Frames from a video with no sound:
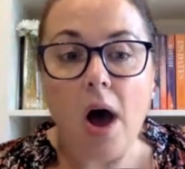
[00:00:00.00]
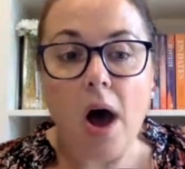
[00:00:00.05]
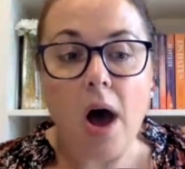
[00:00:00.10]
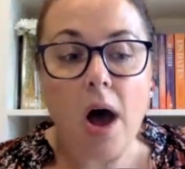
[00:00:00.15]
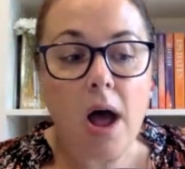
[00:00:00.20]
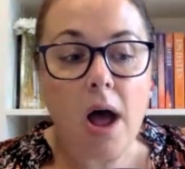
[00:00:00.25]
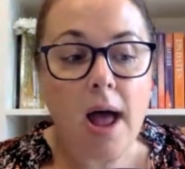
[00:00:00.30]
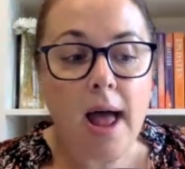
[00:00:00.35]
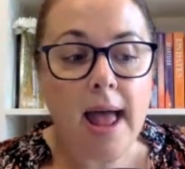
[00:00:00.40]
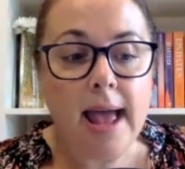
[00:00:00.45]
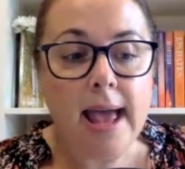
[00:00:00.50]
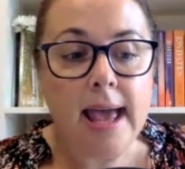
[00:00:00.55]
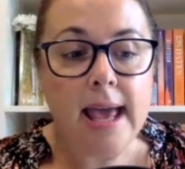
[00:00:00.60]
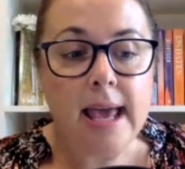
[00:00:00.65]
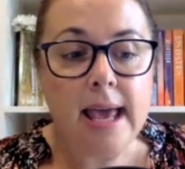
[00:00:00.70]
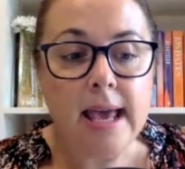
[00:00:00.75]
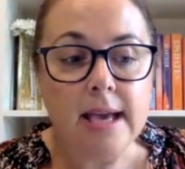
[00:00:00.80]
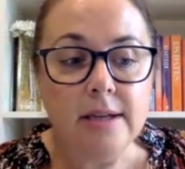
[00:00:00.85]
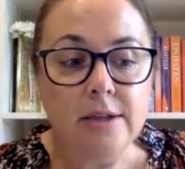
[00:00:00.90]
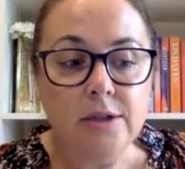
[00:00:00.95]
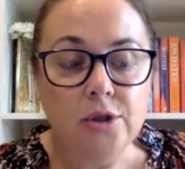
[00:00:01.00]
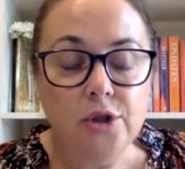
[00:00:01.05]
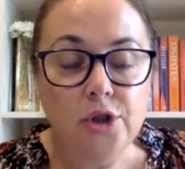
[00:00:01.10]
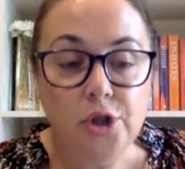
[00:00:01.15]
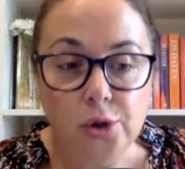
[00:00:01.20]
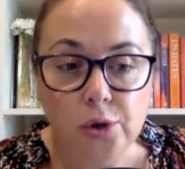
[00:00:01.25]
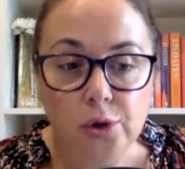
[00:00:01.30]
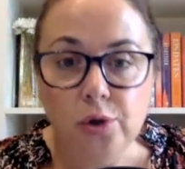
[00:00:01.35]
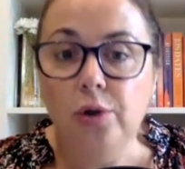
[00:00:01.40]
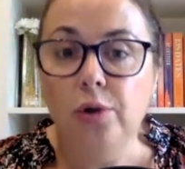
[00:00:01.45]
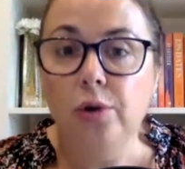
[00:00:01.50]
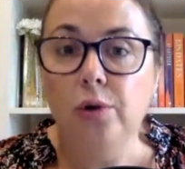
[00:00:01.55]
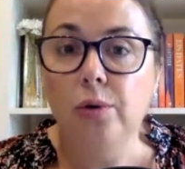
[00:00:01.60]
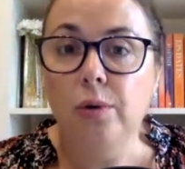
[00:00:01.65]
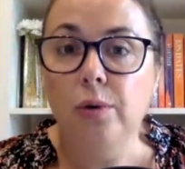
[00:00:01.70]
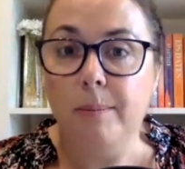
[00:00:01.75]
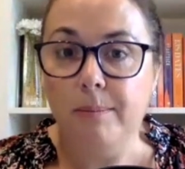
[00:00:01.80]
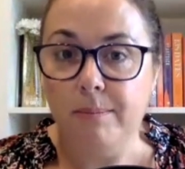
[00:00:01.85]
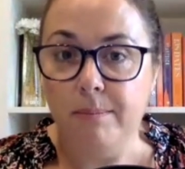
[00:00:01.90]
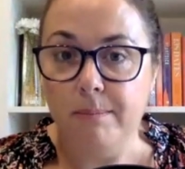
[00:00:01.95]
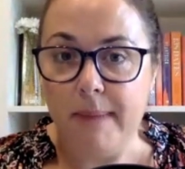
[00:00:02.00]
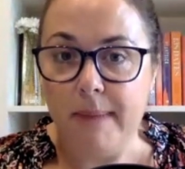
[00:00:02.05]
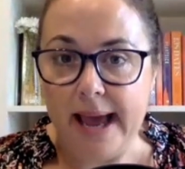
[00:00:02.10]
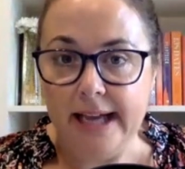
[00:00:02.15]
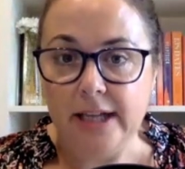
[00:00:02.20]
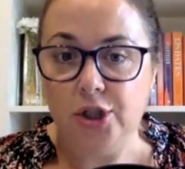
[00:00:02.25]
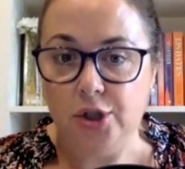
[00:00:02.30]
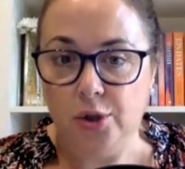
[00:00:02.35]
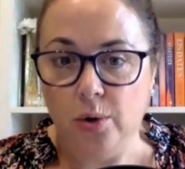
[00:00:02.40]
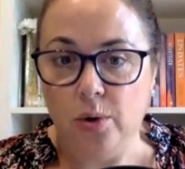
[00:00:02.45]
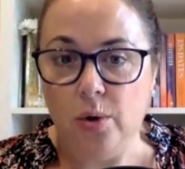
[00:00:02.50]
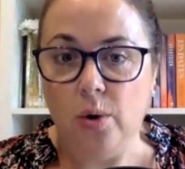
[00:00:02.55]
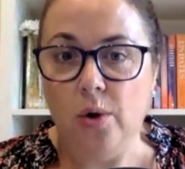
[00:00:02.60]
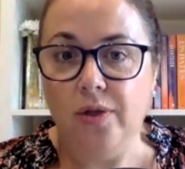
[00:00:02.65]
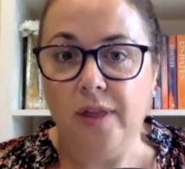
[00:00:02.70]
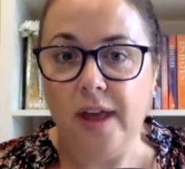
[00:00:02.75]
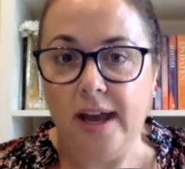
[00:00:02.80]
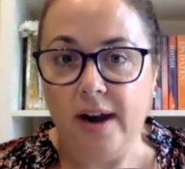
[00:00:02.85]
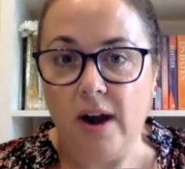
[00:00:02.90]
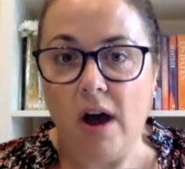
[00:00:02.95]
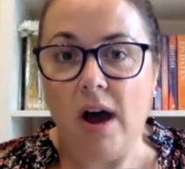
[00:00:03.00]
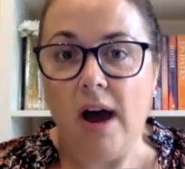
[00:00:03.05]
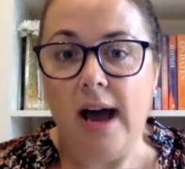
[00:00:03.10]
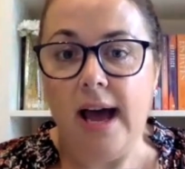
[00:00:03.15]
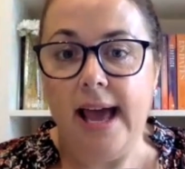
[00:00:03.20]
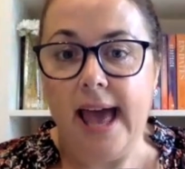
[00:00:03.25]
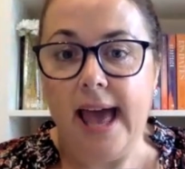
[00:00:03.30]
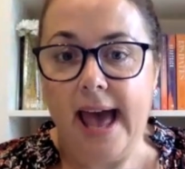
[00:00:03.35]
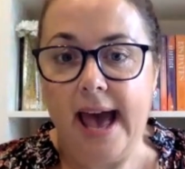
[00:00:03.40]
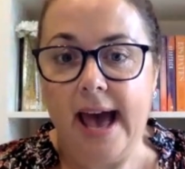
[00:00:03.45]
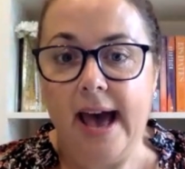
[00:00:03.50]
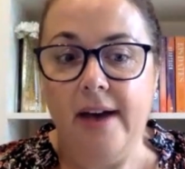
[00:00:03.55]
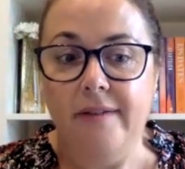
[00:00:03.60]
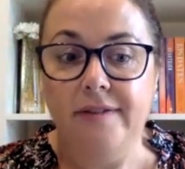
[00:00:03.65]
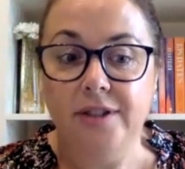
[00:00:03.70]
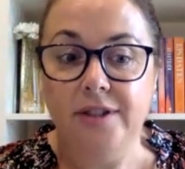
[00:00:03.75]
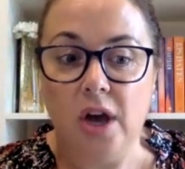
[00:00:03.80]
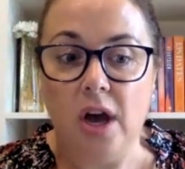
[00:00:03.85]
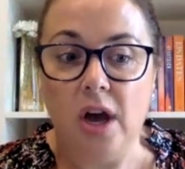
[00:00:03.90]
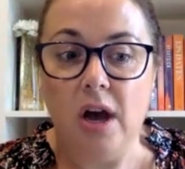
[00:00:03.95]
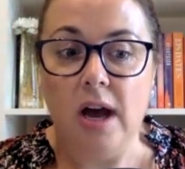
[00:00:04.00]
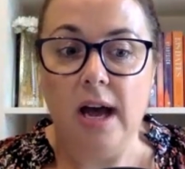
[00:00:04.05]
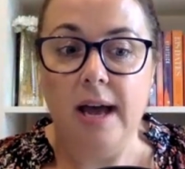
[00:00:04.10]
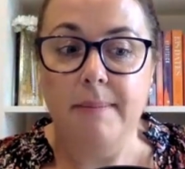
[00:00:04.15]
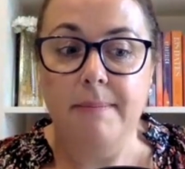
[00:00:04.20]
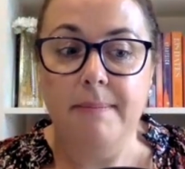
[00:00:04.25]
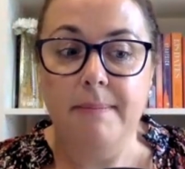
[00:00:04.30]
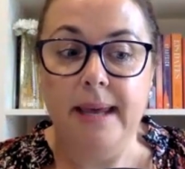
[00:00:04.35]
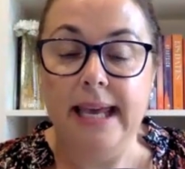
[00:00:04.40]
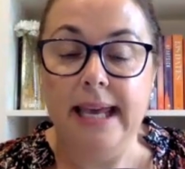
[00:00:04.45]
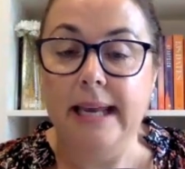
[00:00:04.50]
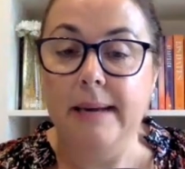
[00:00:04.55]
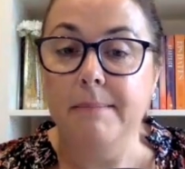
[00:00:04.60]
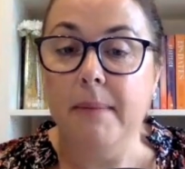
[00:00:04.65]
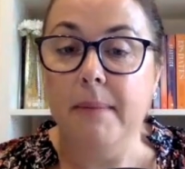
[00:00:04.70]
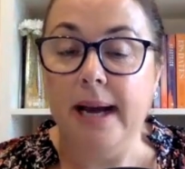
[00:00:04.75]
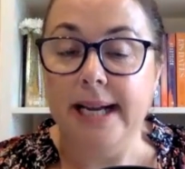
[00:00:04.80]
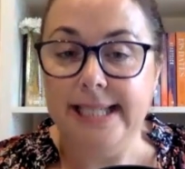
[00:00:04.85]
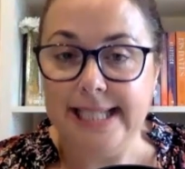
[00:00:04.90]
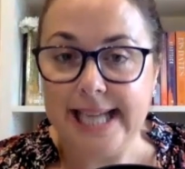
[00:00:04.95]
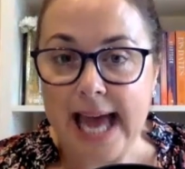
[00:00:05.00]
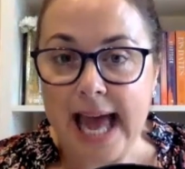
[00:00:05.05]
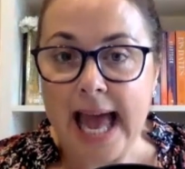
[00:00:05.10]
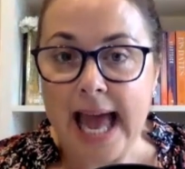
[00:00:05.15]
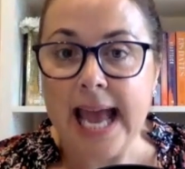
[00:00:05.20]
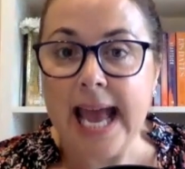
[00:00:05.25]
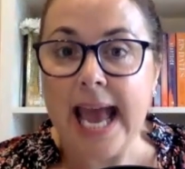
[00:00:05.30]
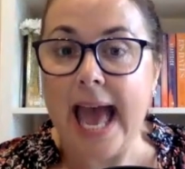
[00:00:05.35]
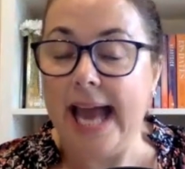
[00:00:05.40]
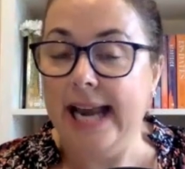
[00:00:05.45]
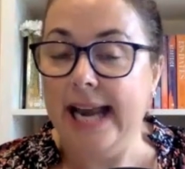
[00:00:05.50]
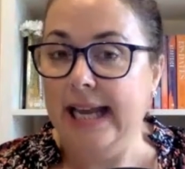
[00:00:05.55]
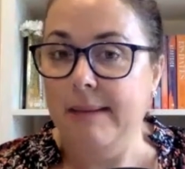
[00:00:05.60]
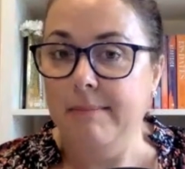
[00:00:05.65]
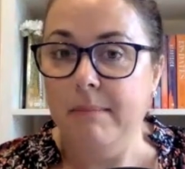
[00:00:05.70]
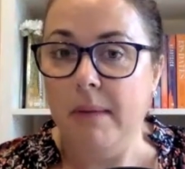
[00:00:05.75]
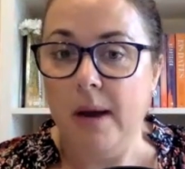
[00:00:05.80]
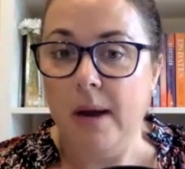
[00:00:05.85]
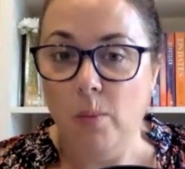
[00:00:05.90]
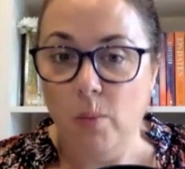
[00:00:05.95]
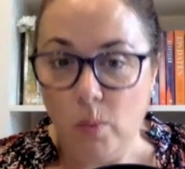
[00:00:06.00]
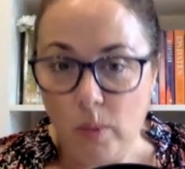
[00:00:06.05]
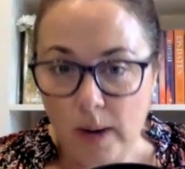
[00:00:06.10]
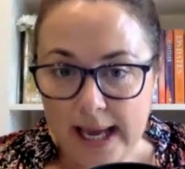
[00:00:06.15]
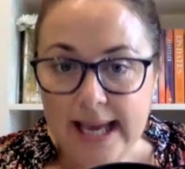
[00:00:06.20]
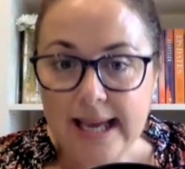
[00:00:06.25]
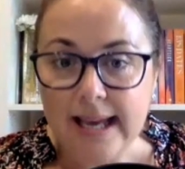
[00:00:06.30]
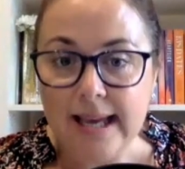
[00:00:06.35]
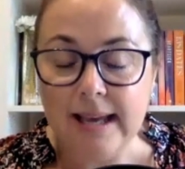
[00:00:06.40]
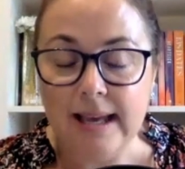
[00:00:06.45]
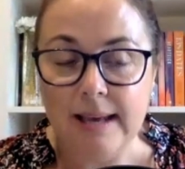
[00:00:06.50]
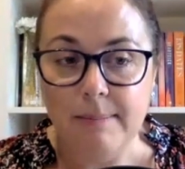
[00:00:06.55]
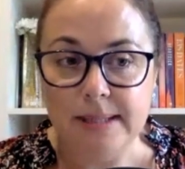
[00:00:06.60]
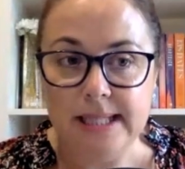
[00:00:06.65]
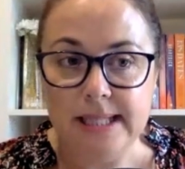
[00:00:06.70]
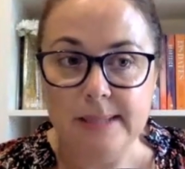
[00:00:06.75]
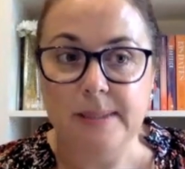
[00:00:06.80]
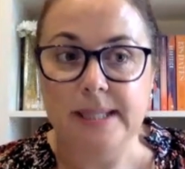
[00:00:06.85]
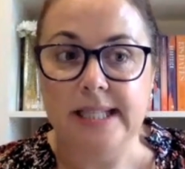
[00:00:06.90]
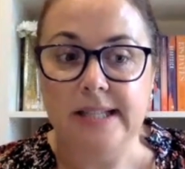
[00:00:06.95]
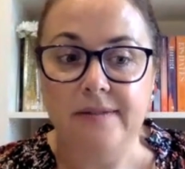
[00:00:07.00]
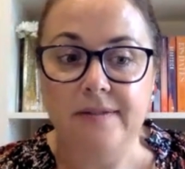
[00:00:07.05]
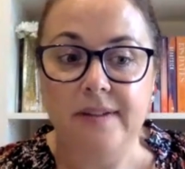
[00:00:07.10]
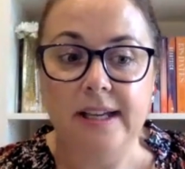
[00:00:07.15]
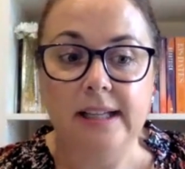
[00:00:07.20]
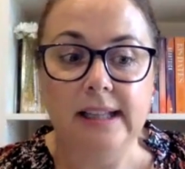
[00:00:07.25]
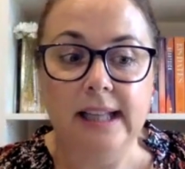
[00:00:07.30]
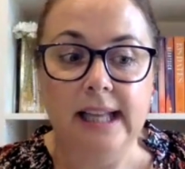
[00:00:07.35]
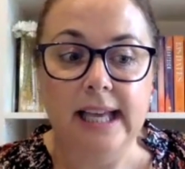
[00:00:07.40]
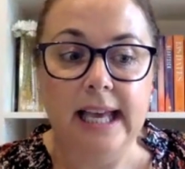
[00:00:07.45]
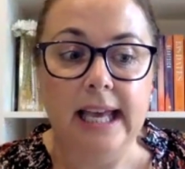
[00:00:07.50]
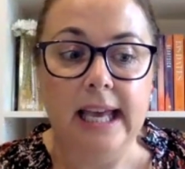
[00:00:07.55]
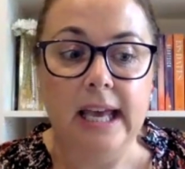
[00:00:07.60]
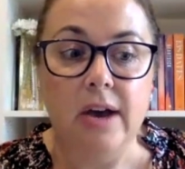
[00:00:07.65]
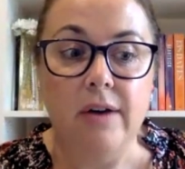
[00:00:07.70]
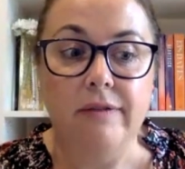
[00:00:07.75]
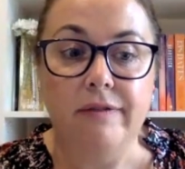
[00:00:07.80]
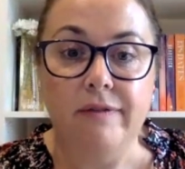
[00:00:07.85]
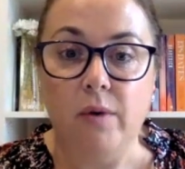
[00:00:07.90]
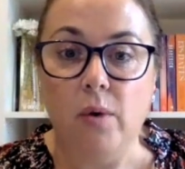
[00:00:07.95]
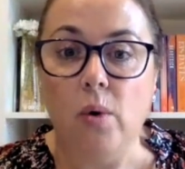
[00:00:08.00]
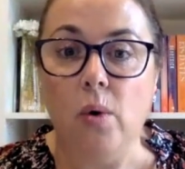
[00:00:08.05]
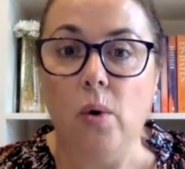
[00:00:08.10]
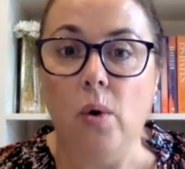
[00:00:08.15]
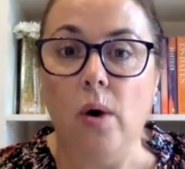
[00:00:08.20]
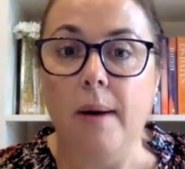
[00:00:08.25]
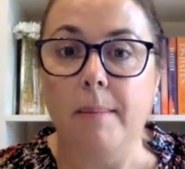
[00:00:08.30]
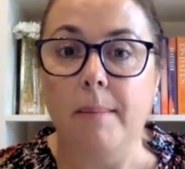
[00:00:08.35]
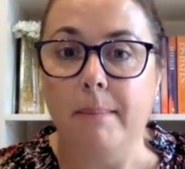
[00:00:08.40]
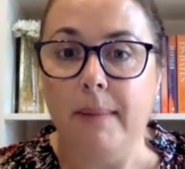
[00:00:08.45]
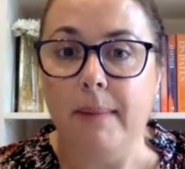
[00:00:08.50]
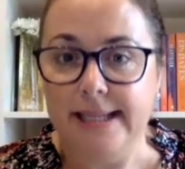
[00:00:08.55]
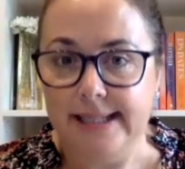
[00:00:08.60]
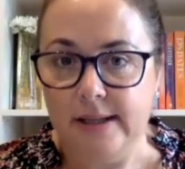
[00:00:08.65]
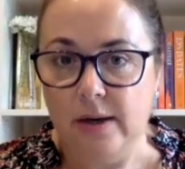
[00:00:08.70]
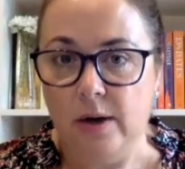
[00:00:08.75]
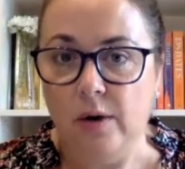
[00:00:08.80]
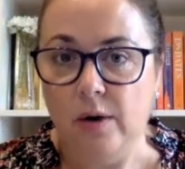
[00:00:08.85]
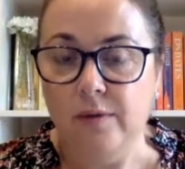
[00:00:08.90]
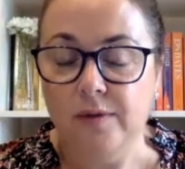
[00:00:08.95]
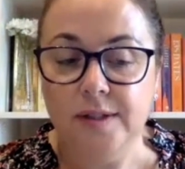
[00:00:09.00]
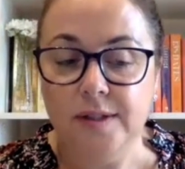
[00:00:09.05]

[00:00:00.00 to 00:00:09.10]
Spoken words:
I do make sure that I have time in my day and in my week specifically for myself.